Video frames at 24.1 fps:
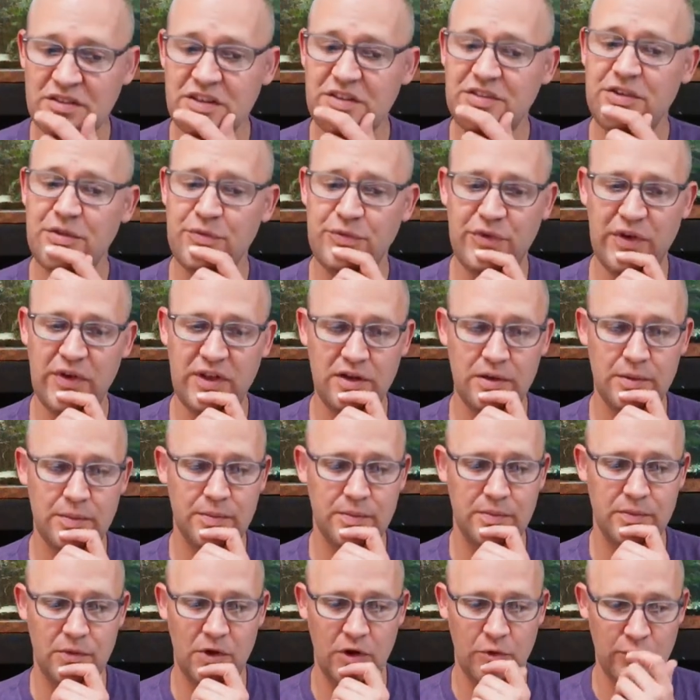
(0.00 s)
Unless you fed
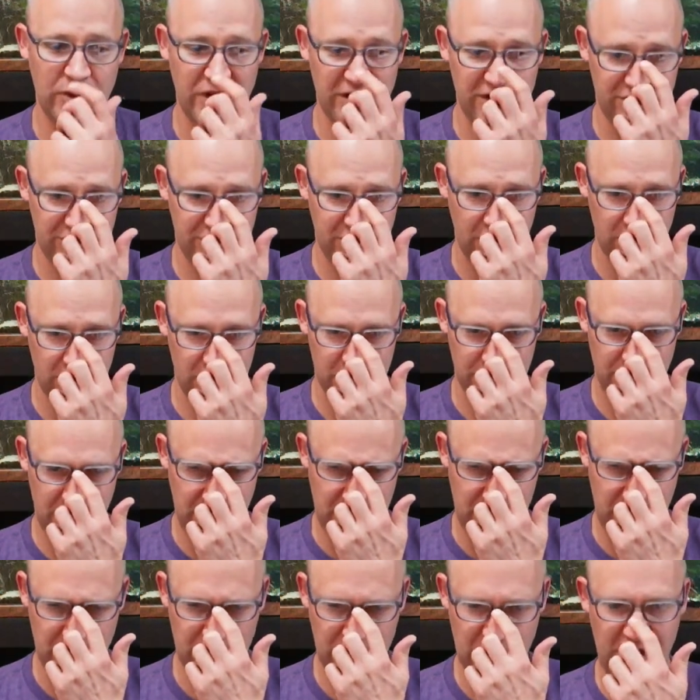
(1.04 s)
them a reddish-colored
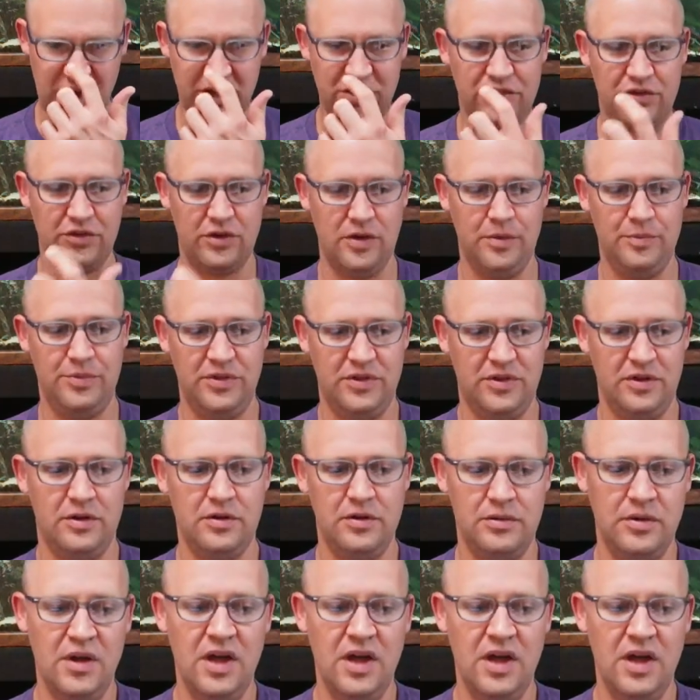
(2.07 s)
baby brine shrimp and